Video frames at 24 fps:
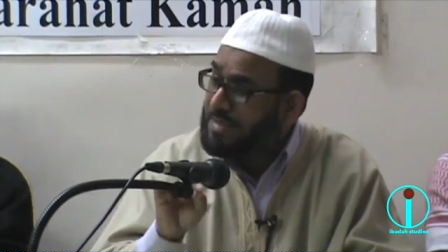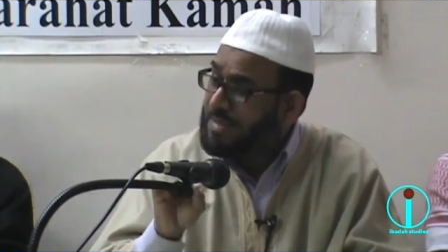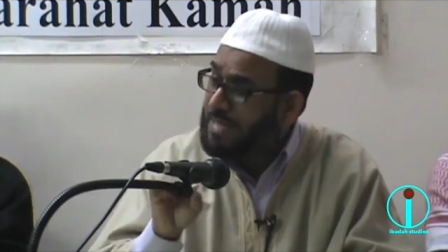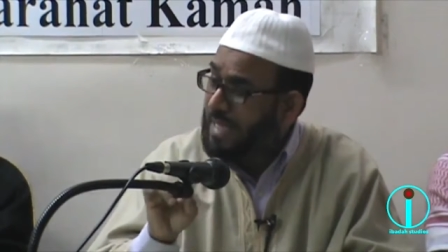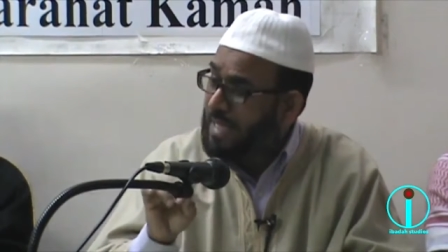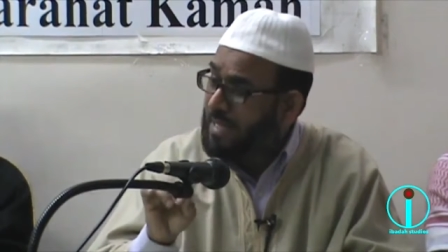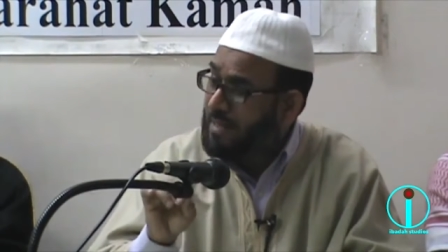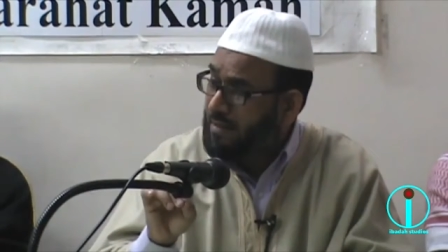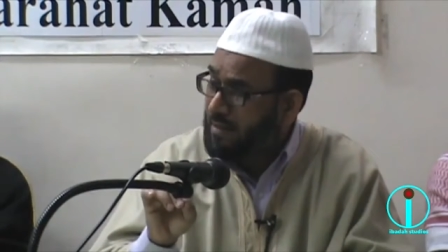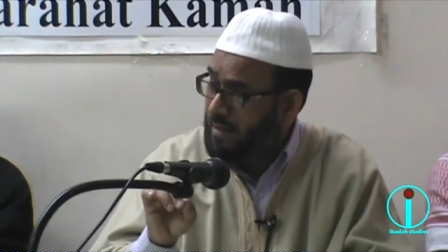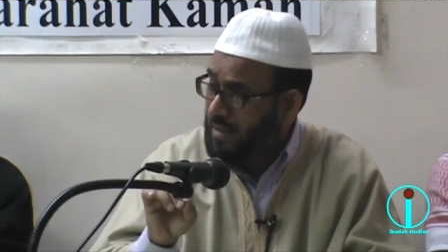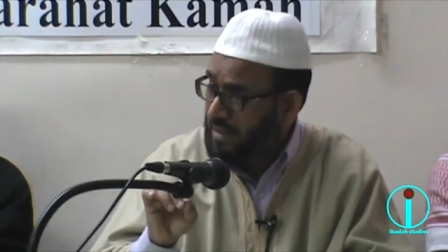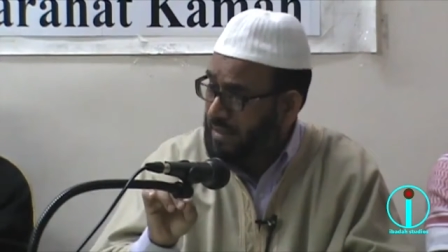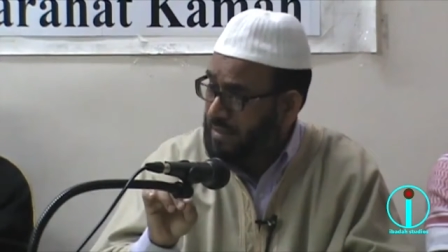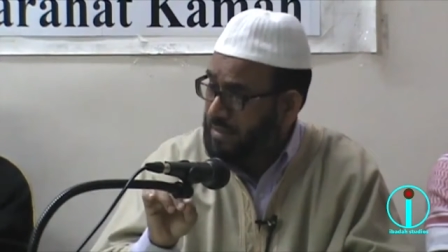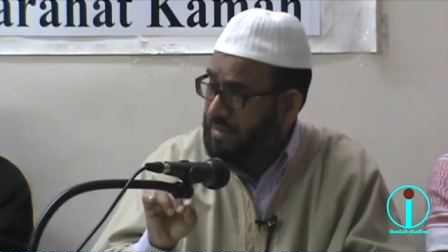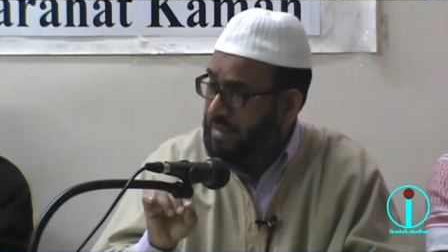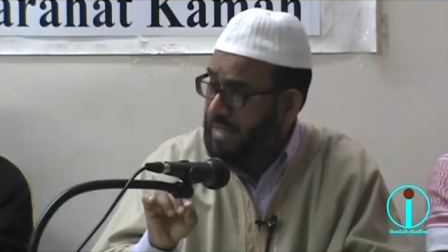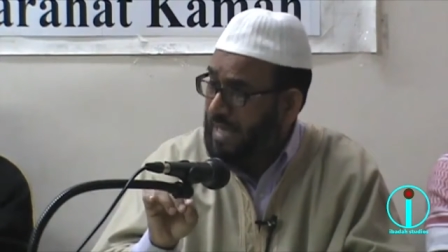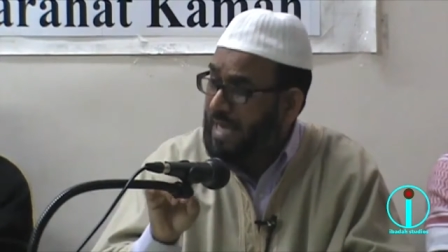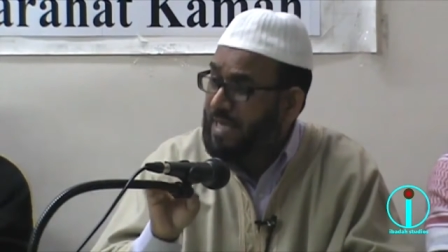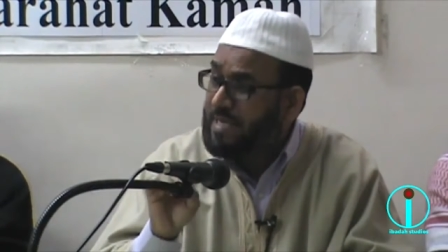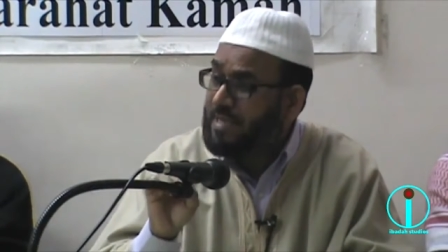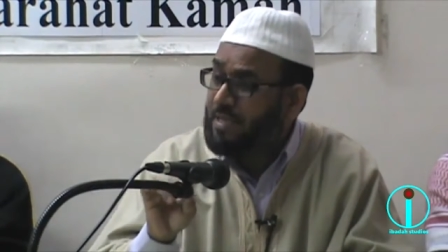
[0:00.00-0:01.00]
saying
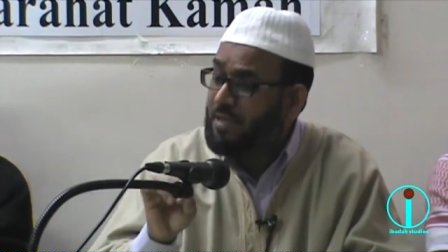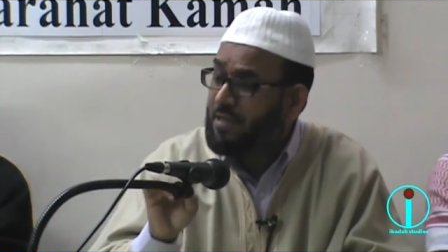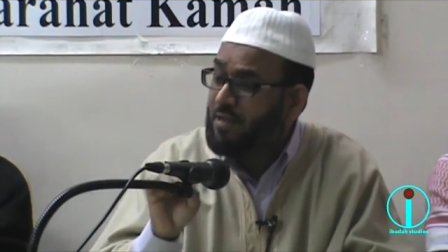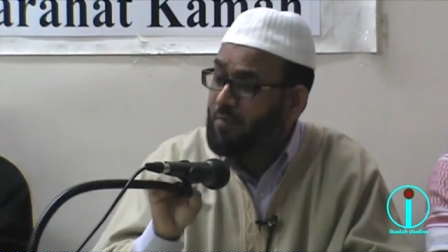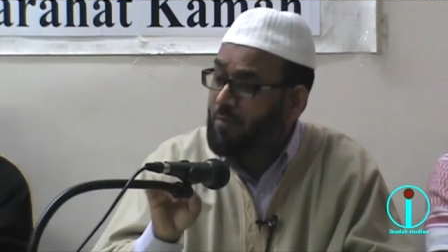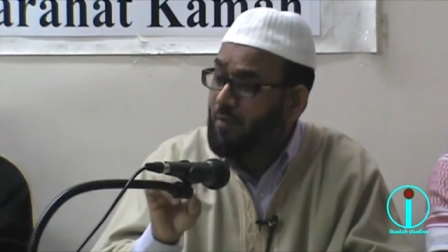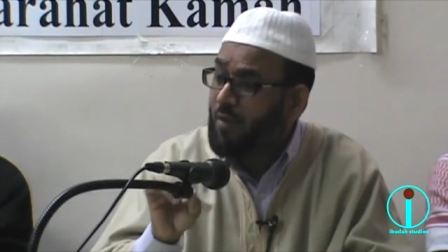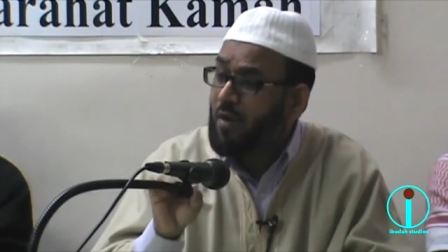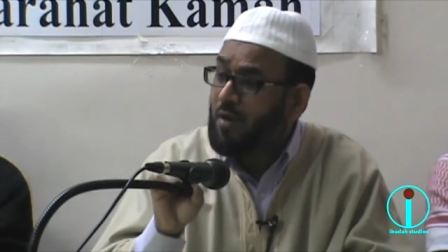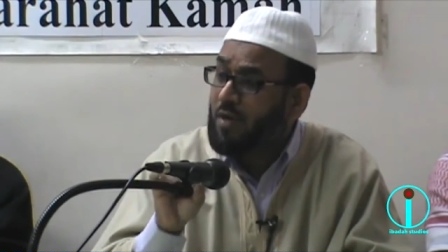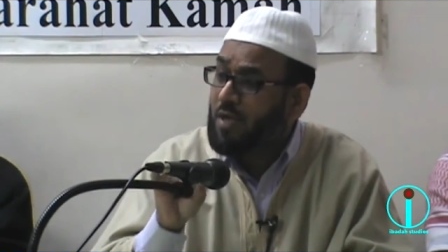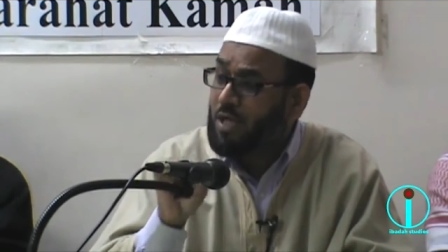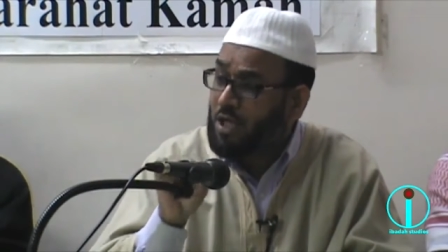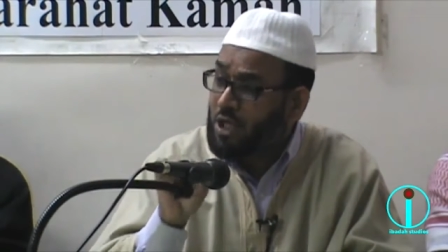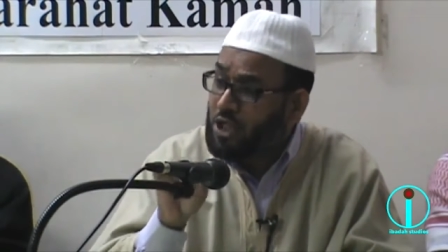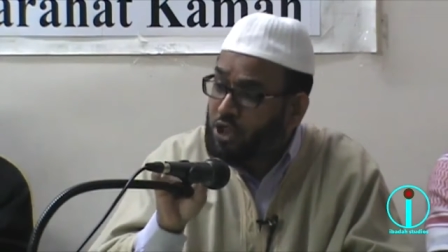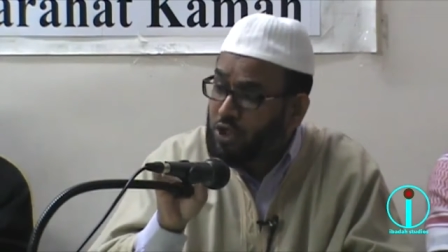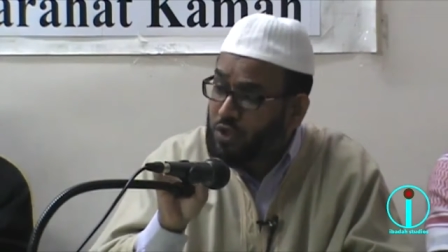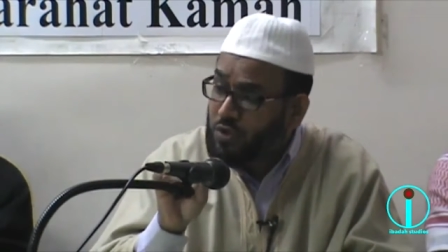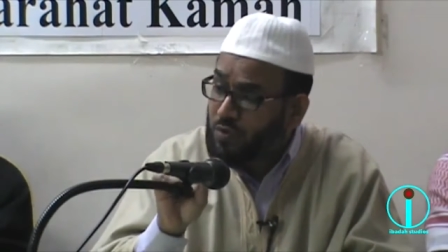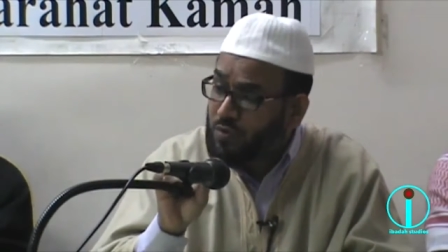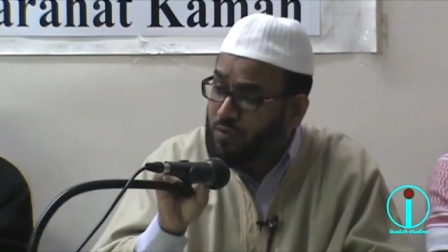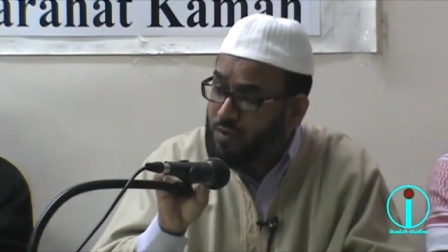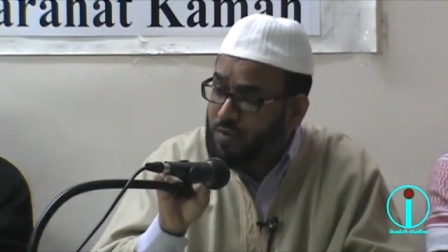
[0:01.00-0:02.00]
things, acting upon
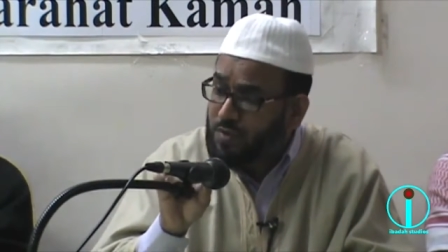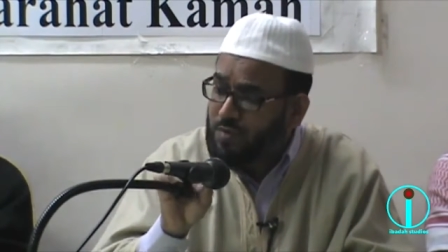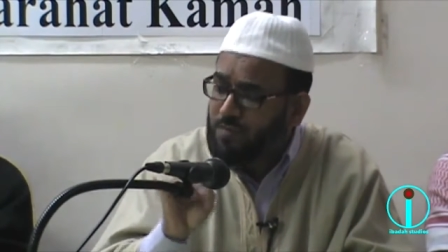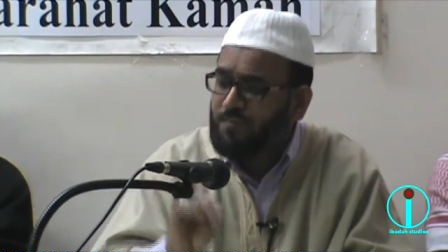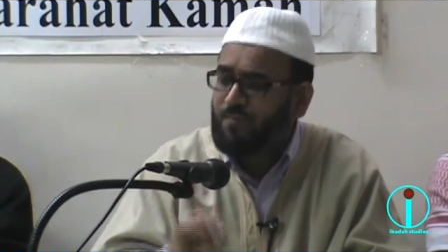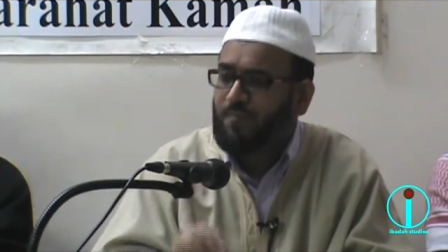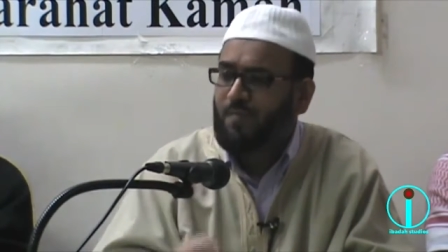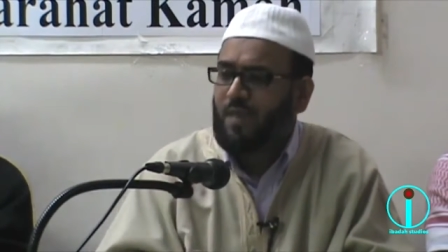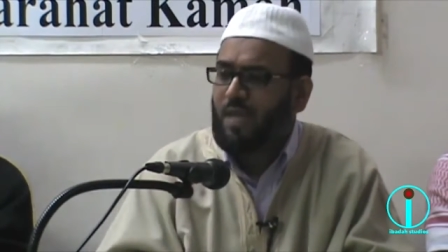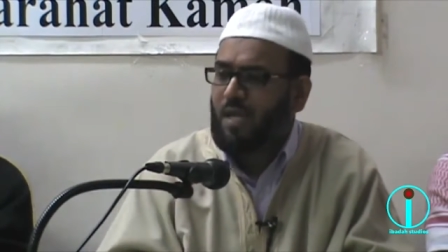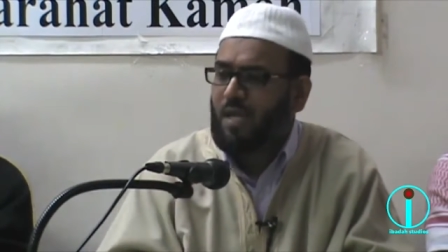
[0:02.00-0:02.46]
issues